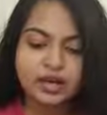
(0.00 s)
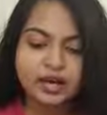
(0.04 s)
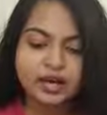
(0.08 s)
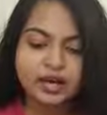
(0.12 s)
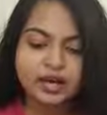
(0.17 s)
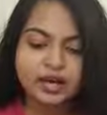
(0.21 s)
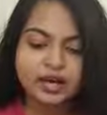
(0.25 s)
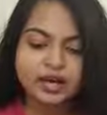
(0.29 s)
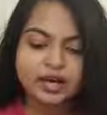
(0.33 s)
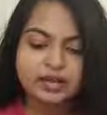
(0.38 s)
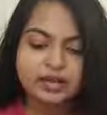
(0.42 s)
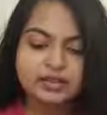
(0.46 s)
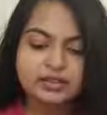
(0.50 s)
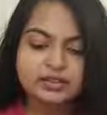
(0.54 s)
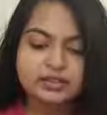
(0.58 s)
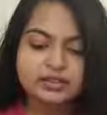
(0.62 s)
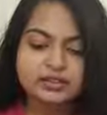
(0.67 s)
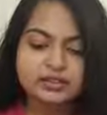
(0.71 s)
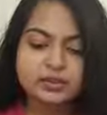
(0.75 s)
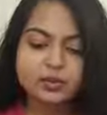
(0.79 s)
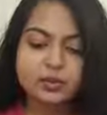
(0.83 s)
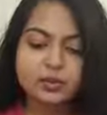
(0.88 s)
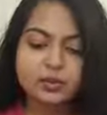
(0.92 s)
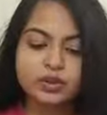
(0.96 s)

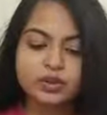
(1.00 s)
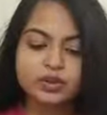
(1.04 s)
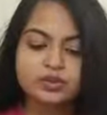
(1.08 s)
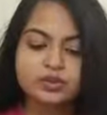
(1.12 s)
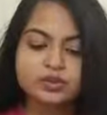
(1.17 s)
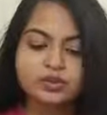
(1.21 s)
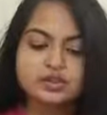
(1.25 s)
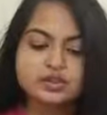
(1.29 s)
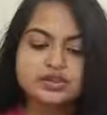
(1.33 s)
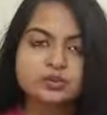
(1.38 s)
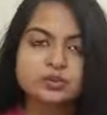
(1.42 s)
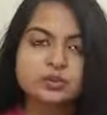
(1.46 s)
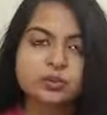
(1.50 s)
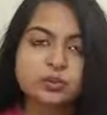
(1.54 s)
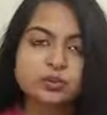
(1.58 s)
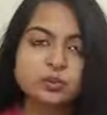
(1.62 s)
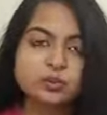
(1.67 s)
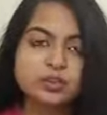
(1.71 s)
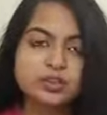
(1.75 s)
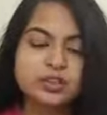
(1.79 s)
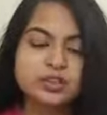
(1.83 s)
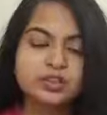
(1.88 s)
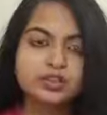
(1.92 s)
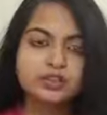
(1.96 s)
And with this, we
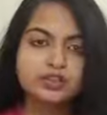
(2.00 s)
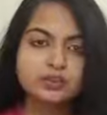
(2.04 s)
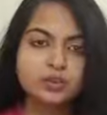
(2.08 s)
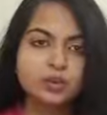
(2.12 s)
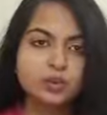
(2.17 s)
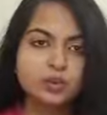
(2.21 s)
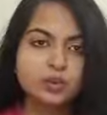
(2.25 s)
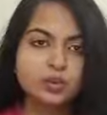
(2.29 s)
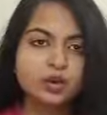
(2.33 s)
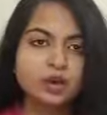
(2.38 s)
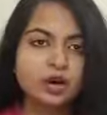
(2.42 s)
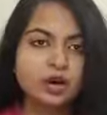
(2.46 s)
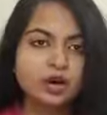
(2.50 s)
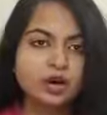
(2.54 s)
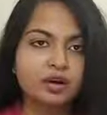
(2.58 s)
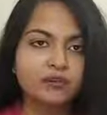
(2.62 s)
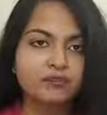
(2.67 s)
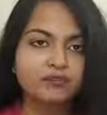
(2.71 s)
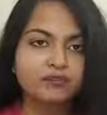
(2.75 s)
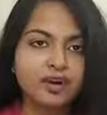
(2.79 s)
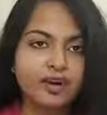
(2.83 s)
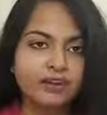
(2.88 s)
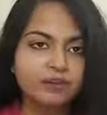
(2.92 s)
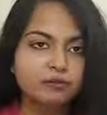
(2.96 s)
will give you
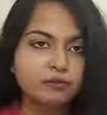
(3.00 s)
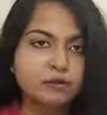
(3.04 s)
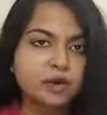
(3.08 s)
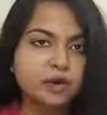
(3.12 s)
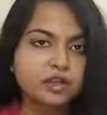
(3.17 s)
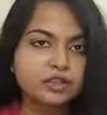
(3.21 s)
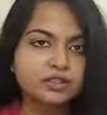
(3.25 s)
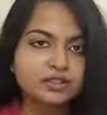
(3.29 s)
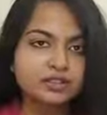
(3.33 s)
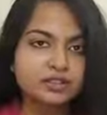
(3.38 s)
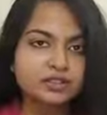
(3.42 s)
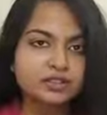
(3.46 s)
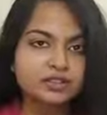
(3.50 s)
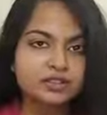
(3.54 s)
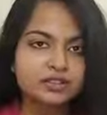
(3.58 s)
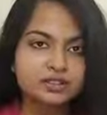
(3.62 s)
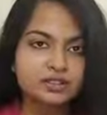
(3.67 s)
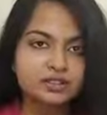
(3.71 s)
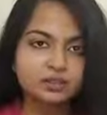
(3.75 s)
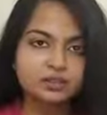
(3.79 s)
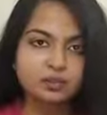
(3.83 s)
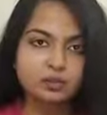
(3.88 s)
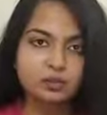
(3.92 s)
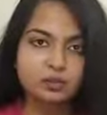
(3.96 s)
5 mock tests
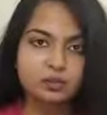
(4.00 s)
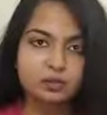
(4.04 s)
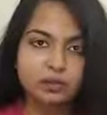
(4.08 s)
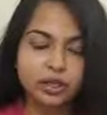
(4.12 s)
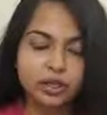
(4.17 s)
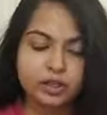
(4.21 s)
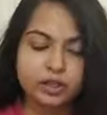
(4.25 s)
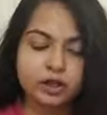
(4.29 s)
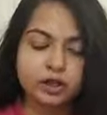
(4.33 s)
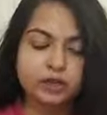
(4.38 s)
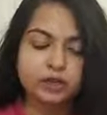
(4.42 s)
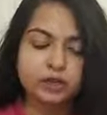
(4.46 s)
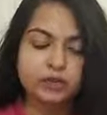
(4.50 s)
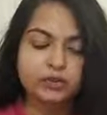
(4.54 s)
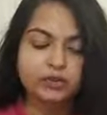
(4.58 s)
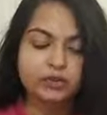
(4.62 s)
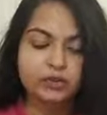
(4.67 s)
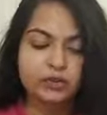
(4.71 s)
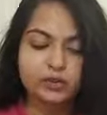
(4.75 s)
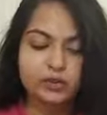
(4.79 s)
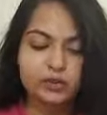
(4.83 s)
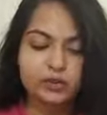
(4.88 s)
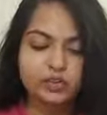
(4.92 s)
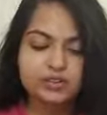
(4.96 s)
along with the
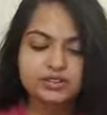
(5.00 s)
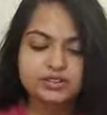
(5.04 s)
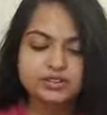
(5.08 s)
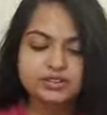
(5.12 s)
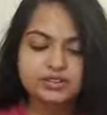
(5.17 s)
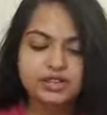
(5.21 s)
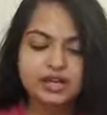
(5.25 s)
course,